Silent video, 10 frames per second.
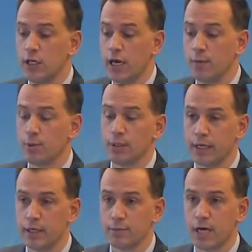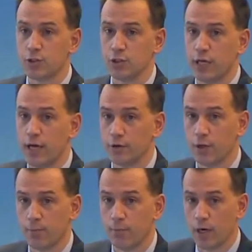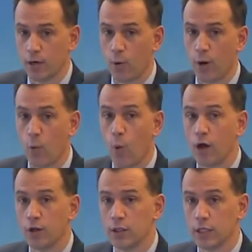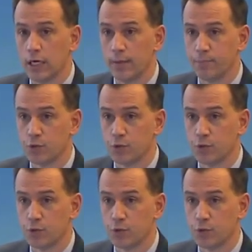and palladium's actually held up quite well